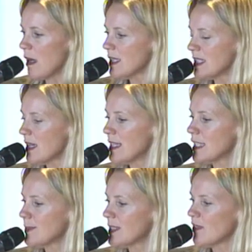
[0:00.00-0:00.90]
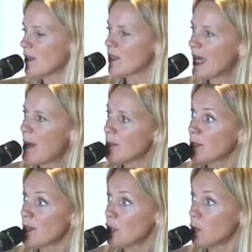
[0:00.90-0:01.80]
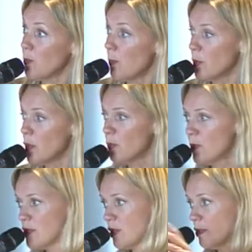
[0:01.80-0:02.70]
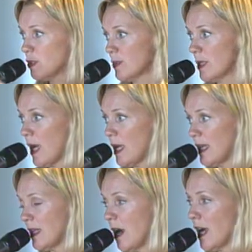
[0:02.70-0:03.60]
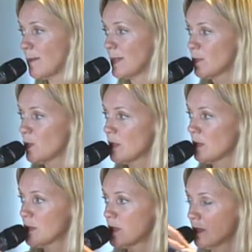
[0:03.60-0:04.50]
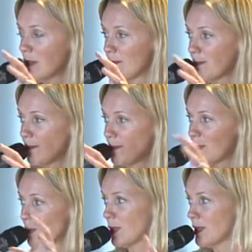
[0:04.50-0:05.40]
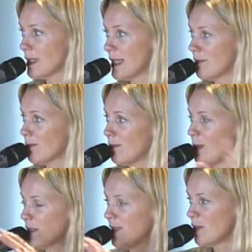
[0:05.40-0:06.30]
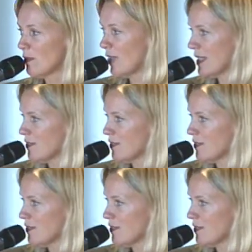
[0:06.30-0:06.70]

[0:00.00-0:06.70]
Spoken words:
is there any specific vocabulary that you would use in The Eye but wouldn't in Buzzfeed, or vice